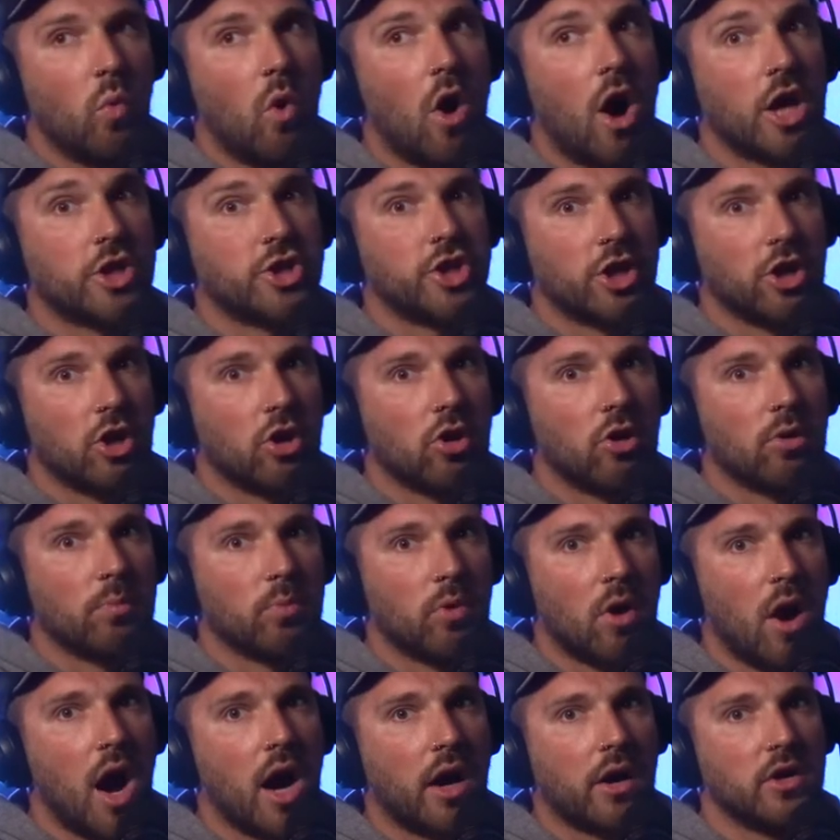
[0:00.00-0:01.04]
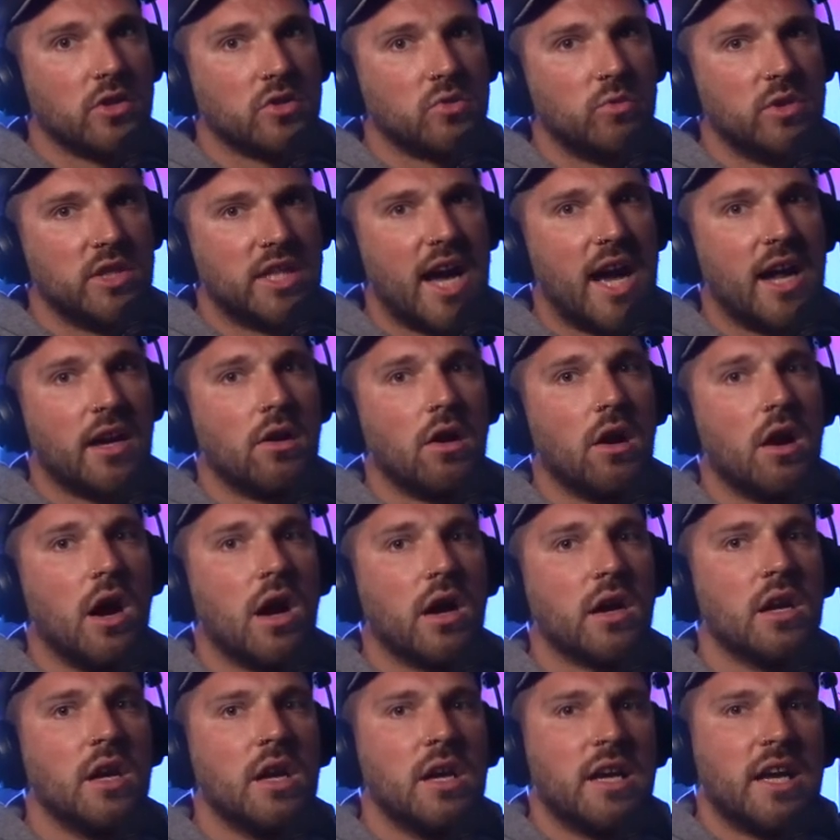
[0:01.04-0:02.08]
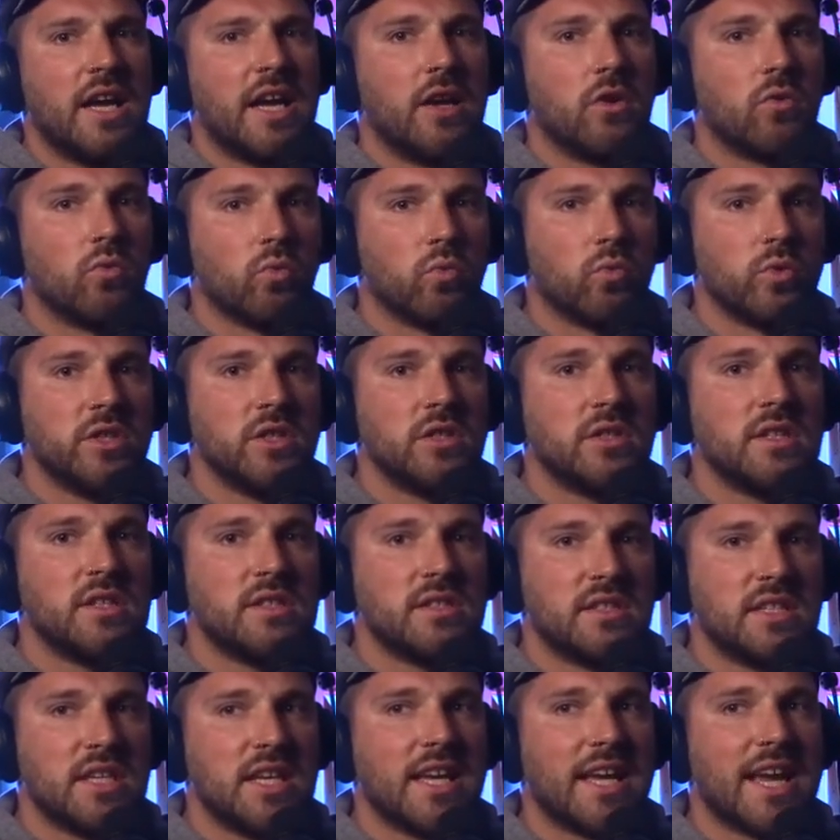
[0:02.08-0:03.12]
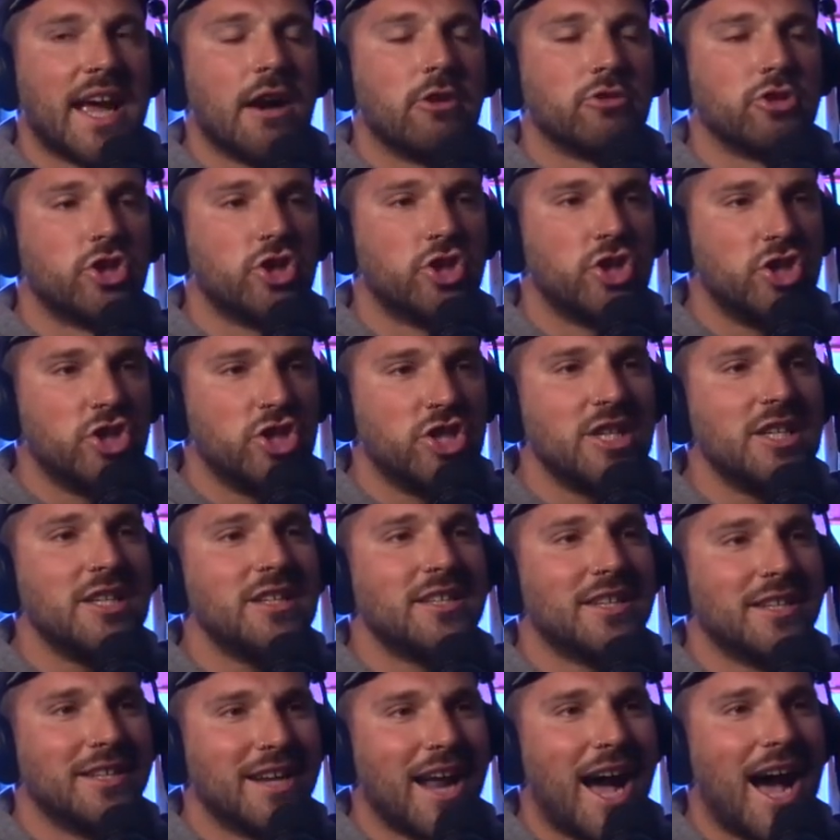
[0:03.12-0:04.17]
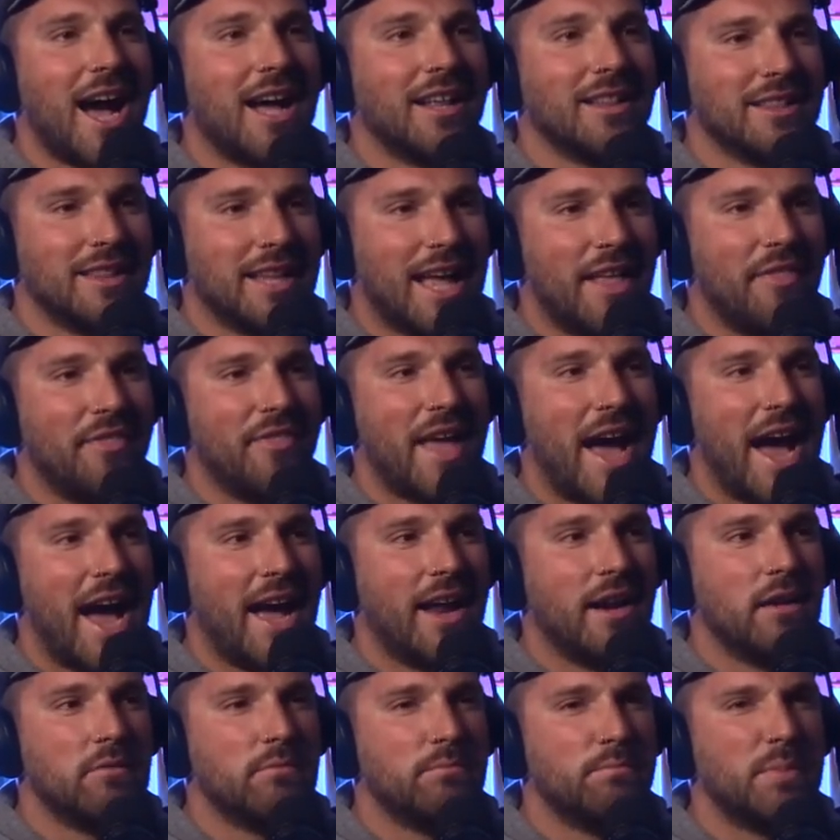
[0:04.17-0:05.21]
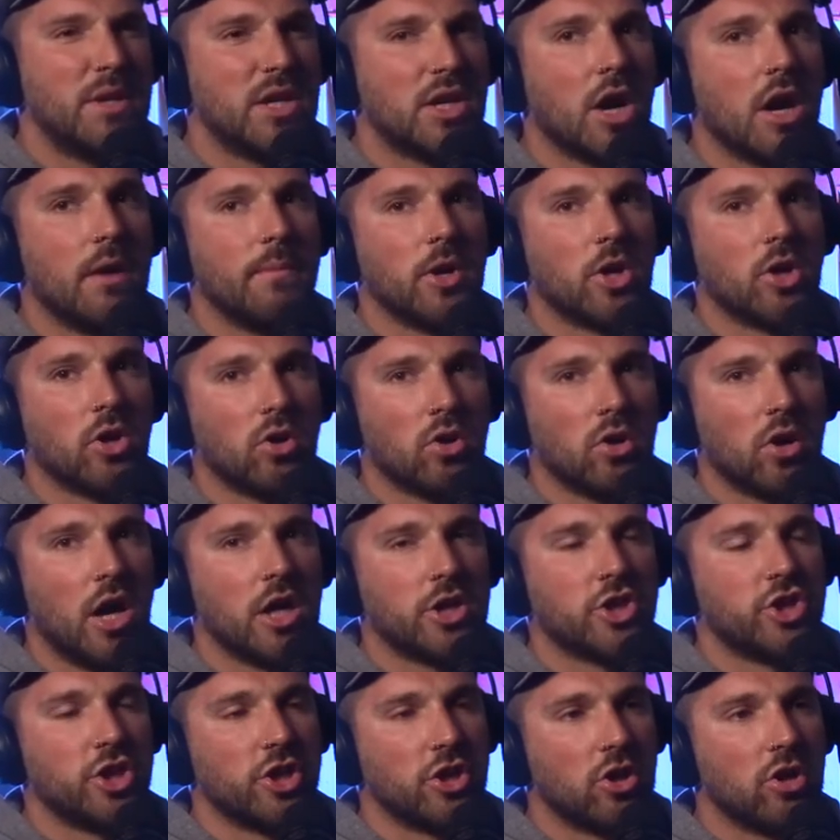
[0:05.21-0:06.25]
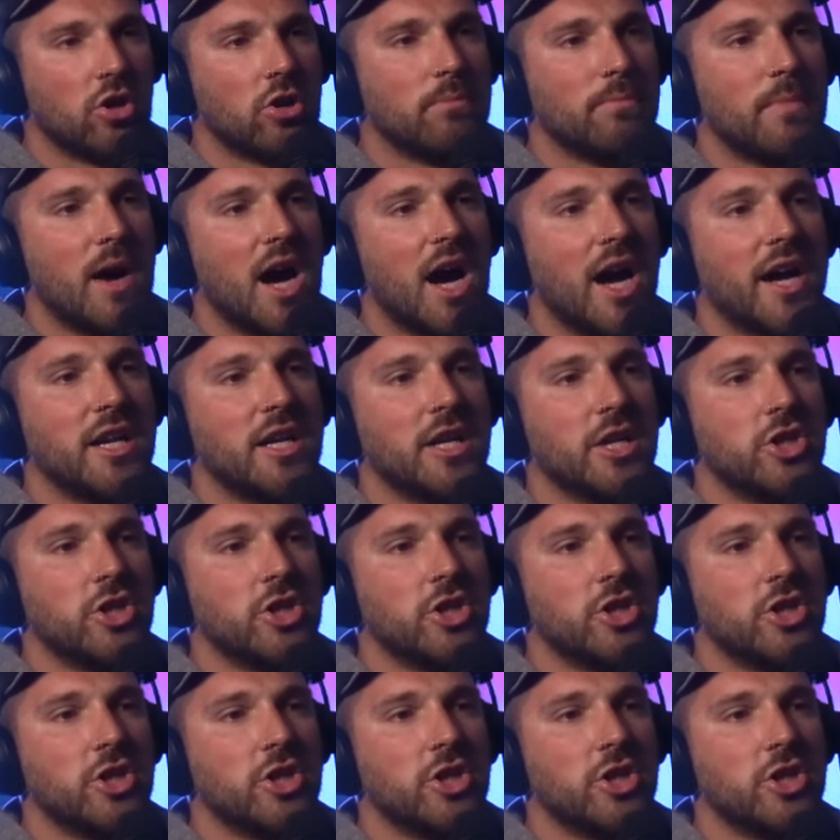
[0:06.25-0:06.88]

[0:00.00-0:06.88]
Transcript: watching her progress with that dog and really seeing how she did not let that become a crutch in her mind.